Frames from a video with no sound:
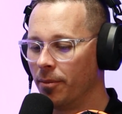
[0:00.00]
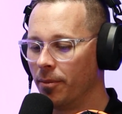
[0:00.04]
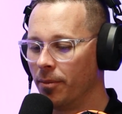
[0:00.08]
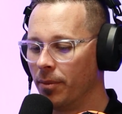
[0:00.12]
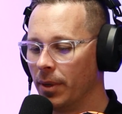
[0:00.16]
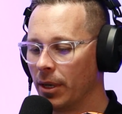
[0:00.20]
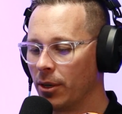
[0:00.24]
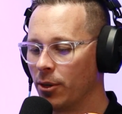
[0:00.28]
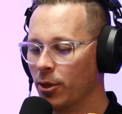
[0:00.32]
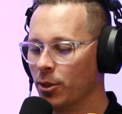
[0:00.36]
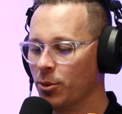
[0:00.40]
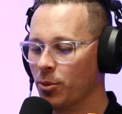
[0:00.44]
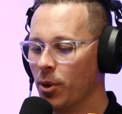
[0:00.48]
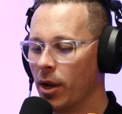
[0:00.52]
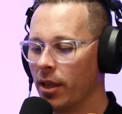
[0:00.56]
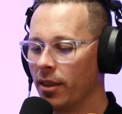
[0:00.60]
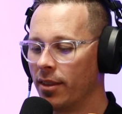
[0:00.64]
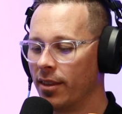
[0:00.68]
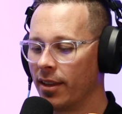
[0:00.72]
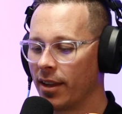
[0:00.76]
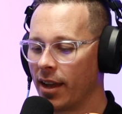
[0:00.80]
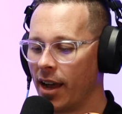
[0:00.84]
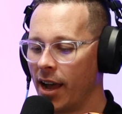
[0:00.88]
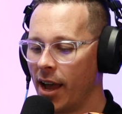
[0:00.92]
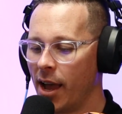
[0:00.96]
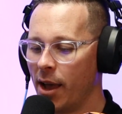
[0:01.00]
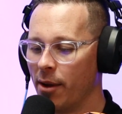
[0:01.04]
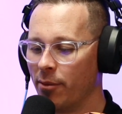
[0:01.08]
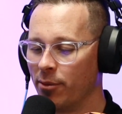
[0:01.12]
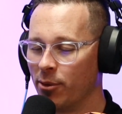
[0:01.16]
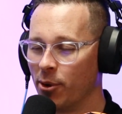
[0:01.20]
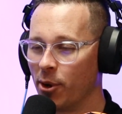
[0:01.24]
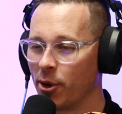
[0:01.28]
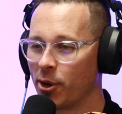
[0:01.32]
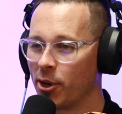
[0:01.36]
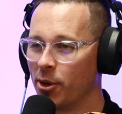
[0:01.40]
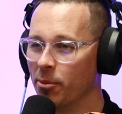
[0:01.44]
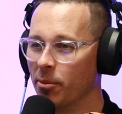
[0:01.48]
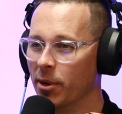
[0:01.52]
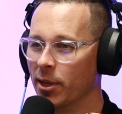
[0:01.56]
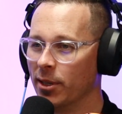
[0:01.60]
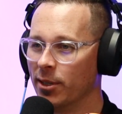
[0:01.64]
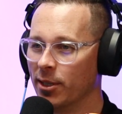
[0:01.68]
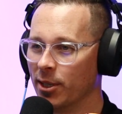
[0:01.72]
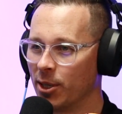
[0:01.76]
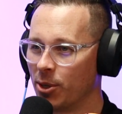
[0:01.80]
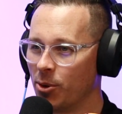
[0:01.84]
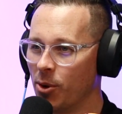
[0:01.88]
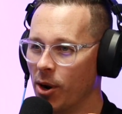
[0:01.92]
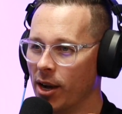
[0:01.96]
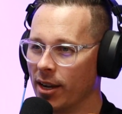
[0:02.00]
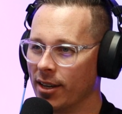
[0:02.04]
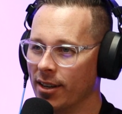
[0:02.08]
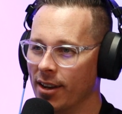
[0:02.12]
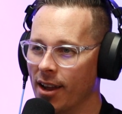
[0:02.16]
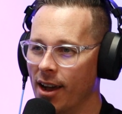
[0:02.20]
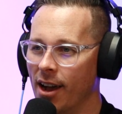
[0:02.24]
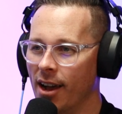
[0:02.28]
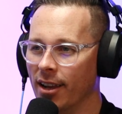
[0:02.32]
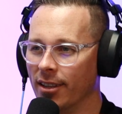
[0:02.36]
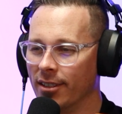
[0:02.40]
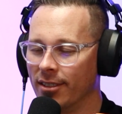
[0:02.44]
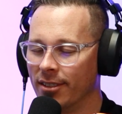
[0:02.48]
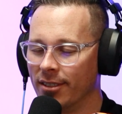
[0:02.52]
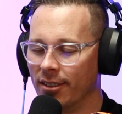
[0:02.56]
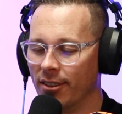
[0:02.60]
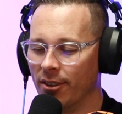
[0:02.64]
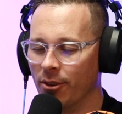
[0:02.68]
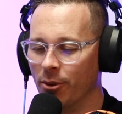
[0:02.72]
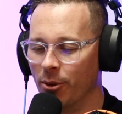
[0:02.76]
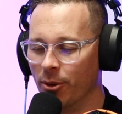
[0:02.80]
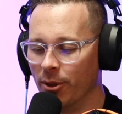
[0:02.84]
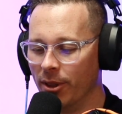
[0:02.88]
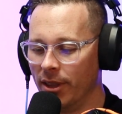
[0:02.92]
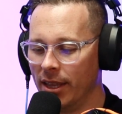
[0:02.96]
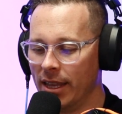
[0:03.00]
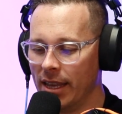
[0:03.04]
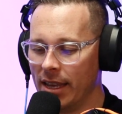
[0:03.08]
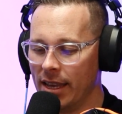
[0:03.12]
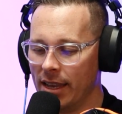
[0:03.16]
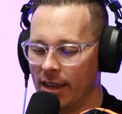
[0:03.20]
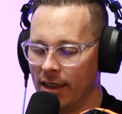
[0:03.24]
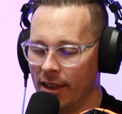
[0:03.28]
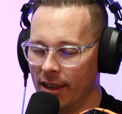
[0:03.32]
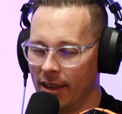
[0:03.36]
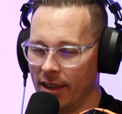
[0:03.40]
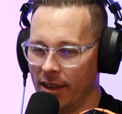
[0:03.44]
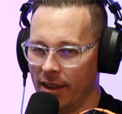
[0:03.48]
because one thing I have documented quite nice, all the